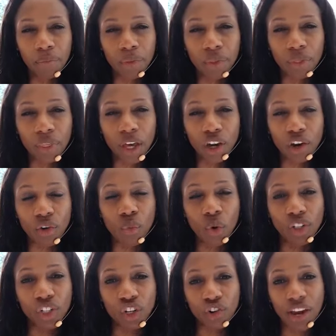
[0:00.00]
that
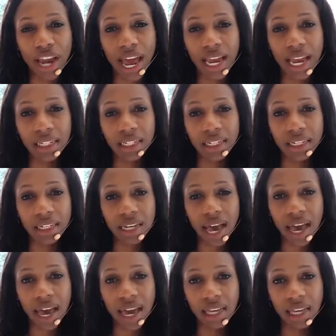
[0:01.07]
want to create
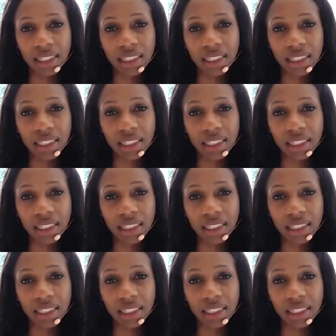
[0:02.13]
a